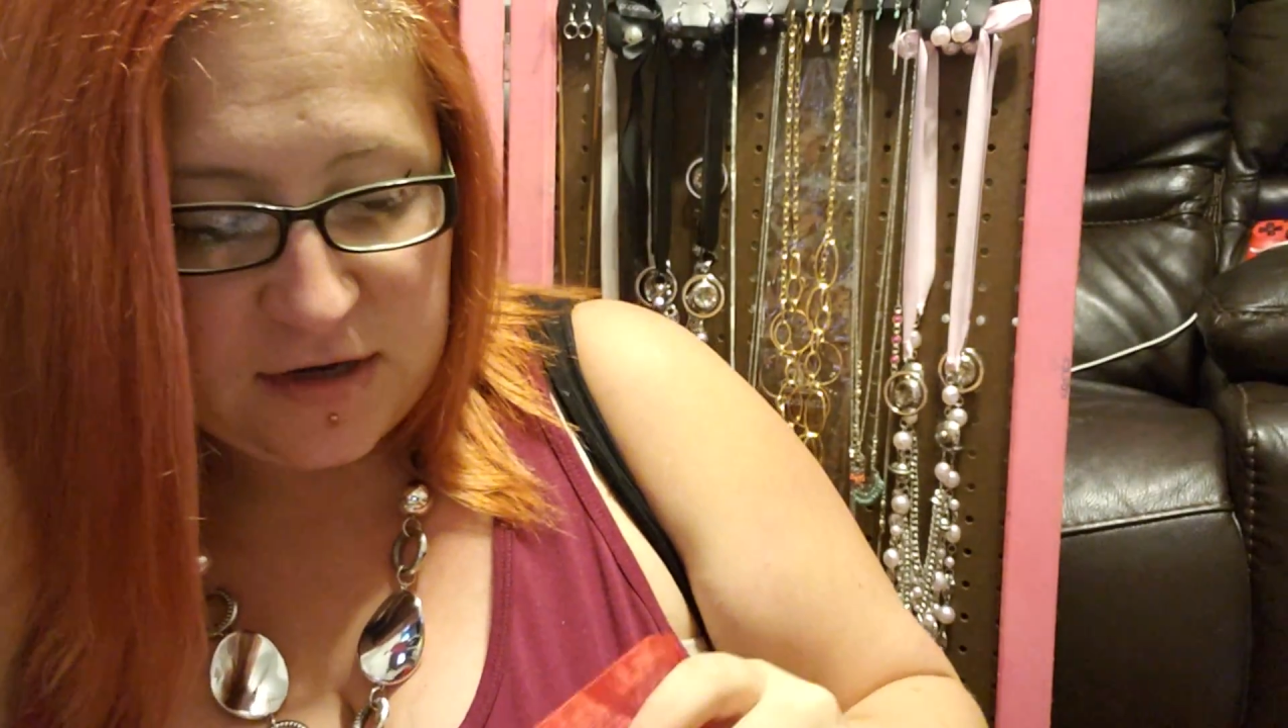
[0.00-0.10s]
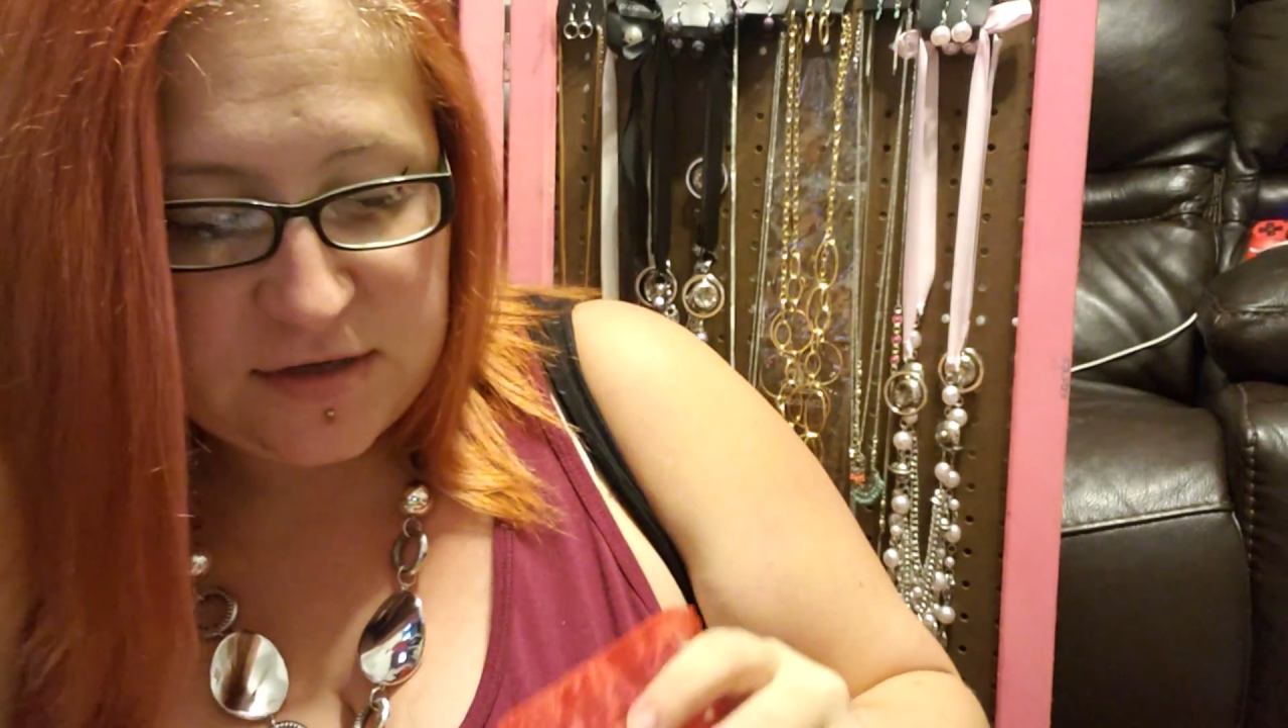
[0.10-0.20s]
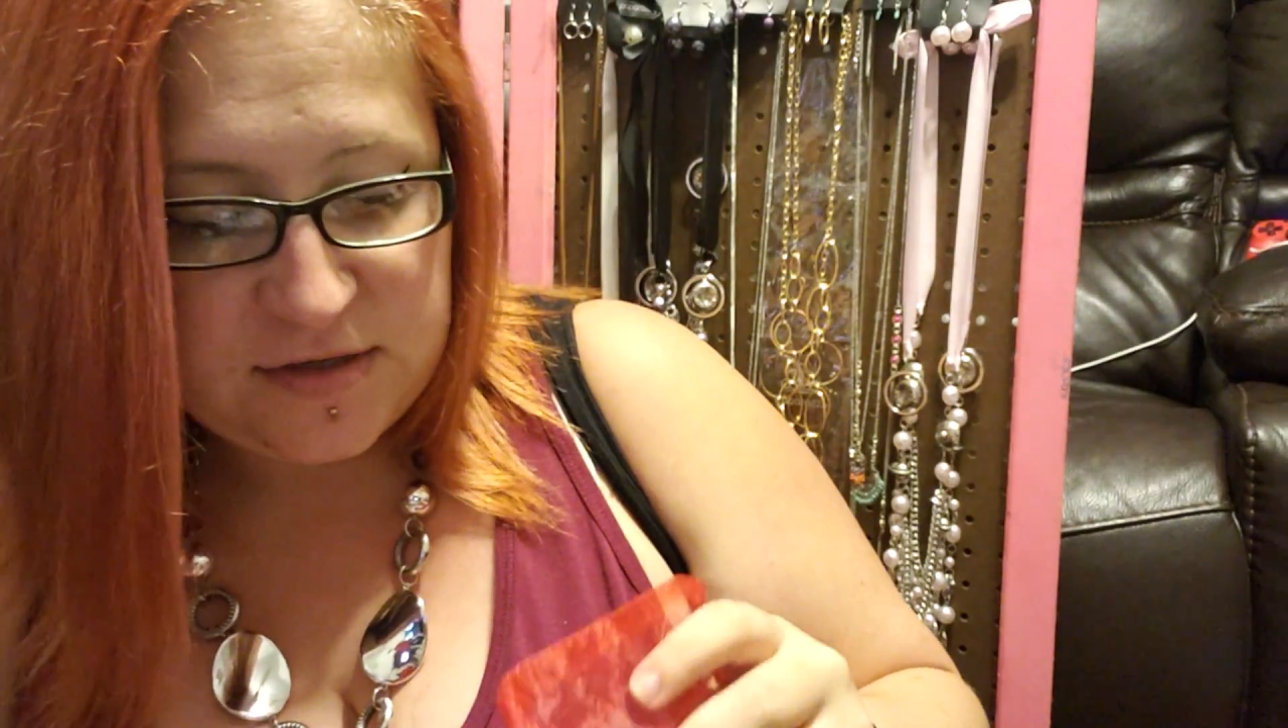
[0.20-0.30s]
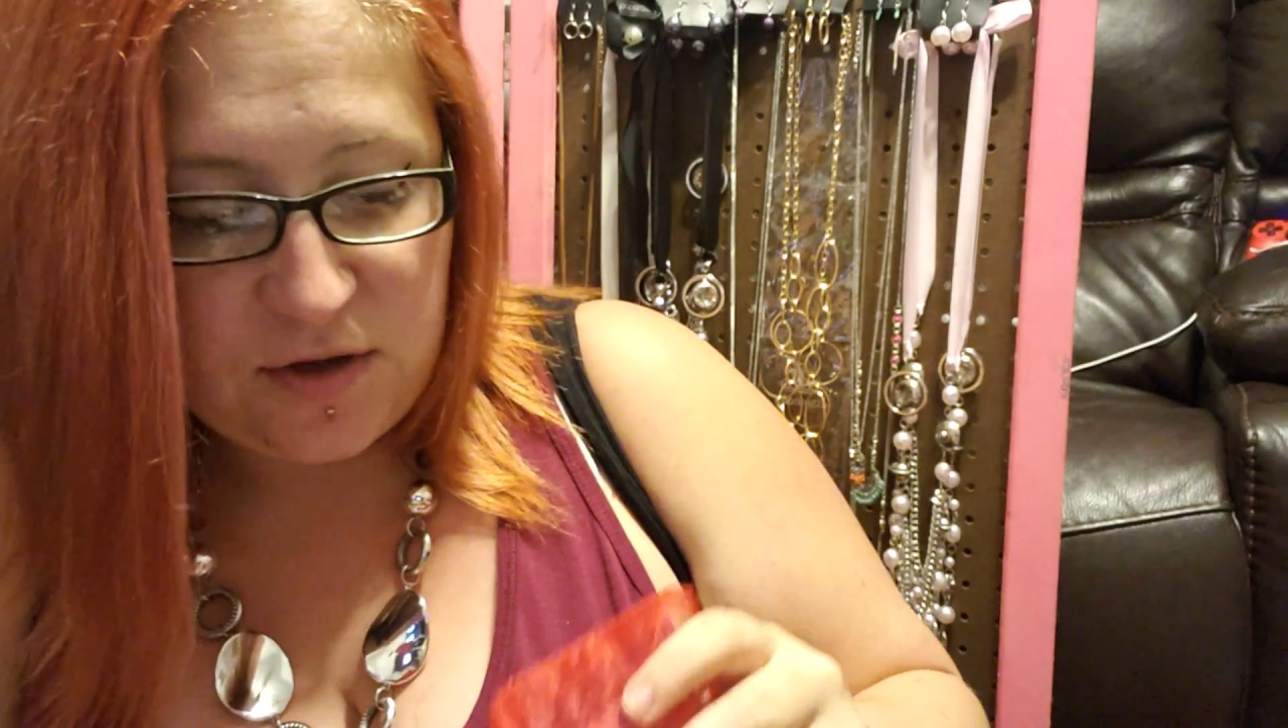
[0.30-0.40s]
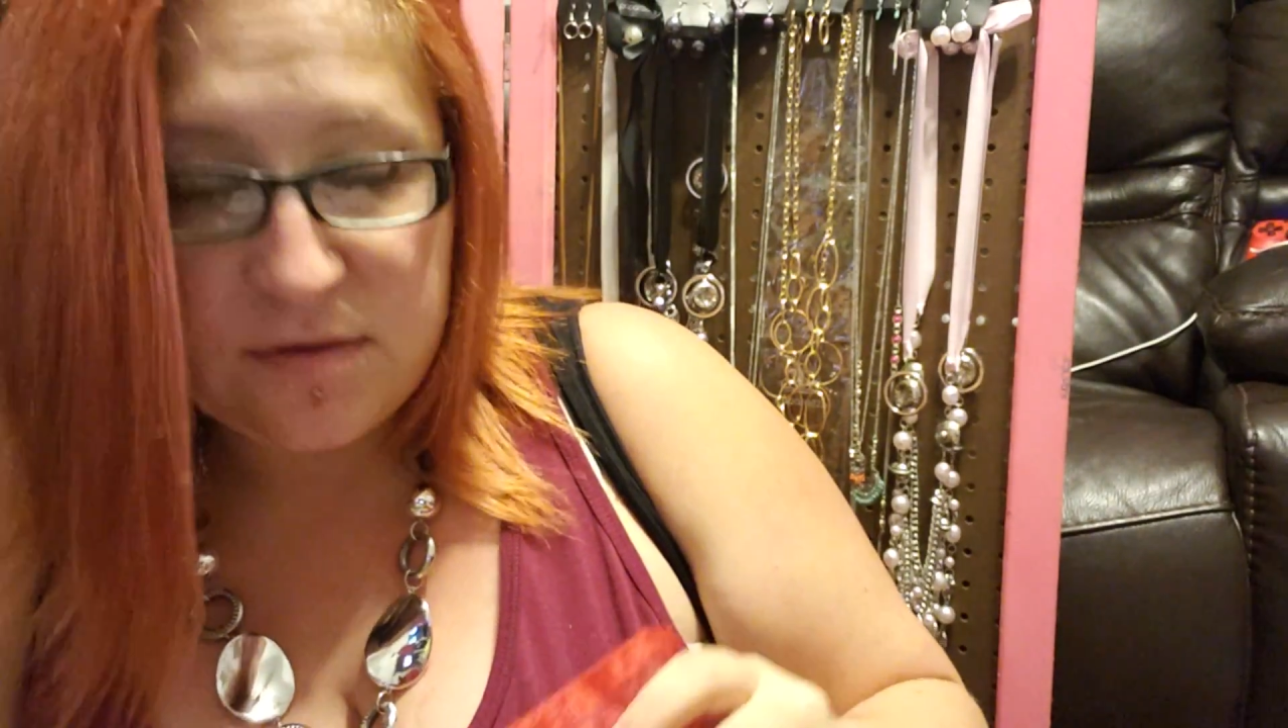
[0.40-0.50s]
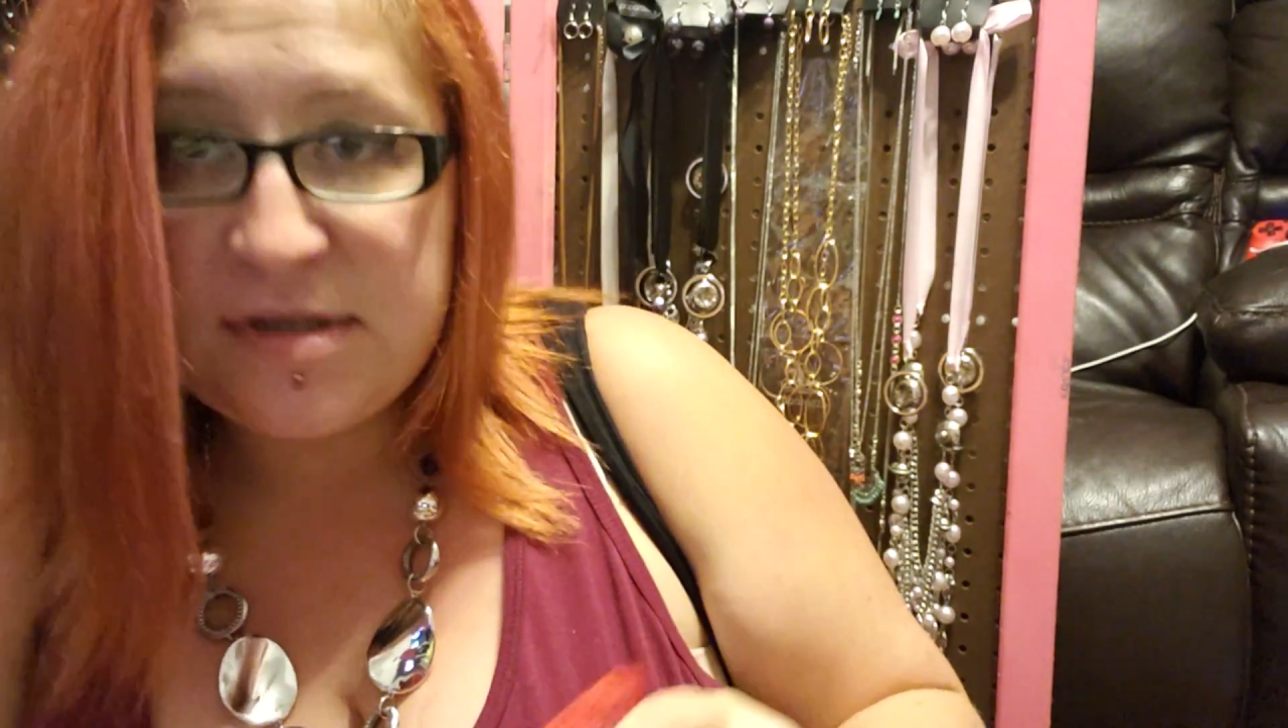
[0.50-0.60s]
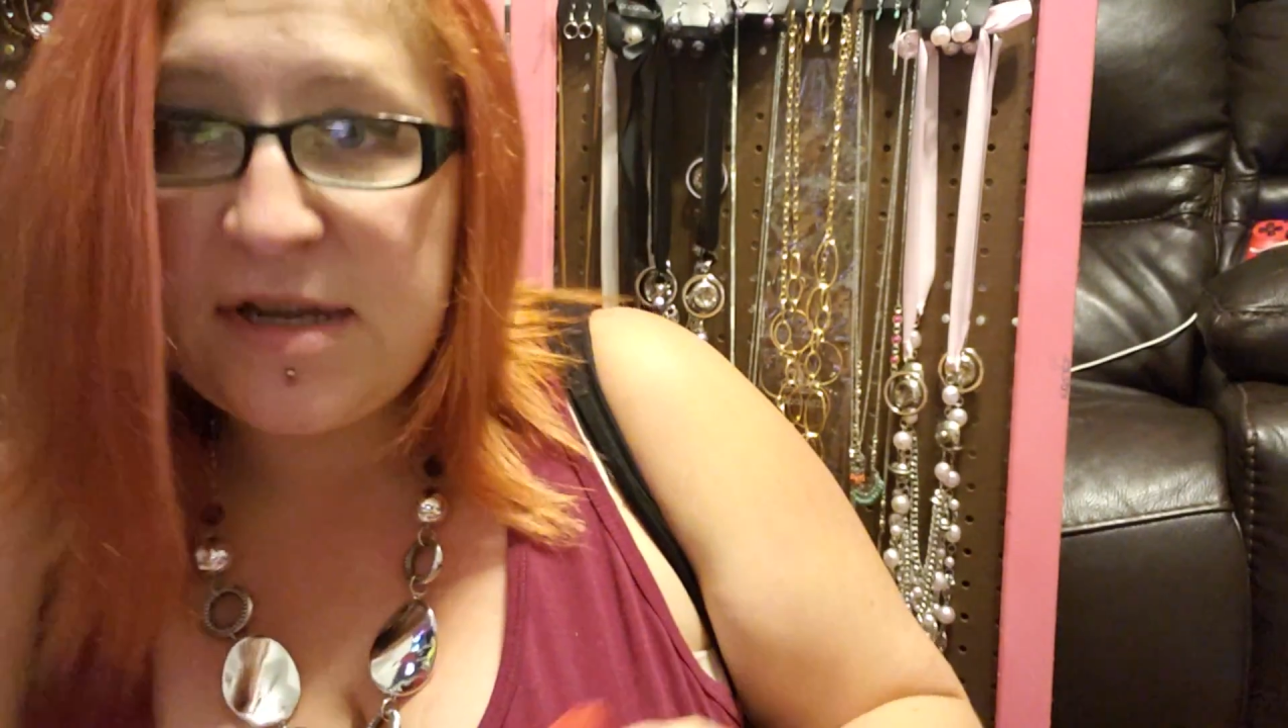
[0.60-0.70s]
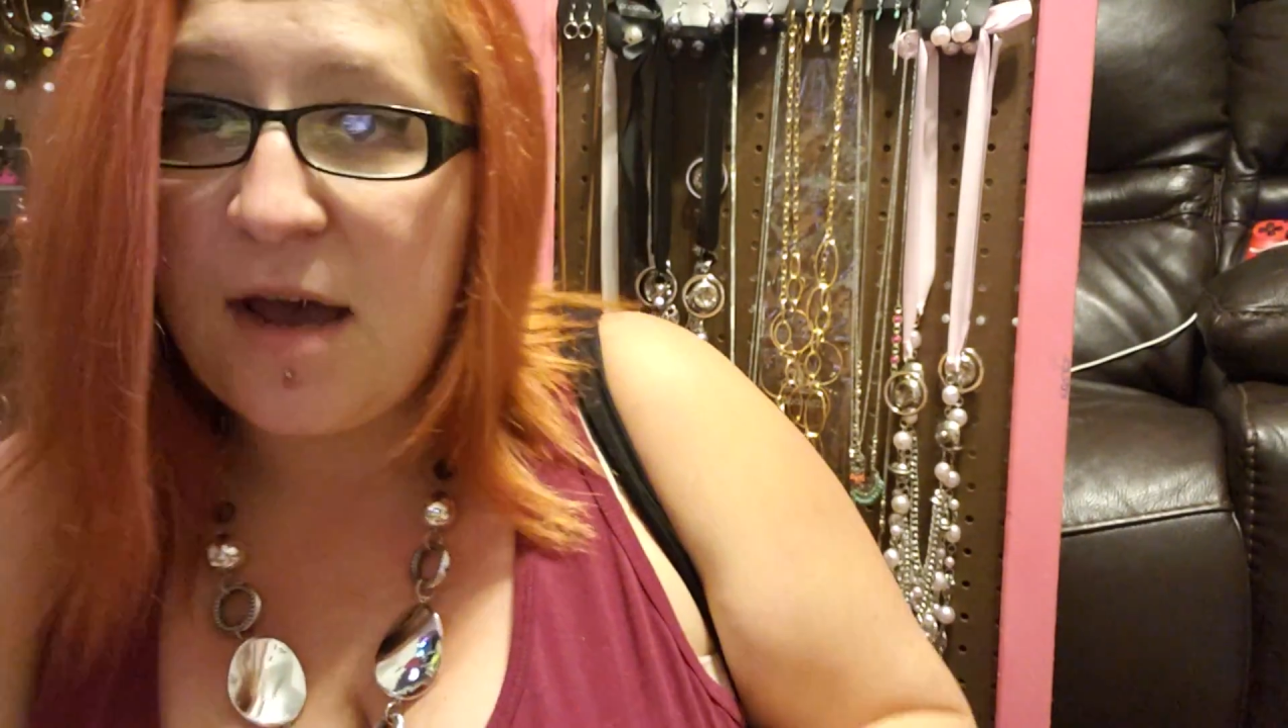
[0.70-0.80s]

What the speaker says: a consultant,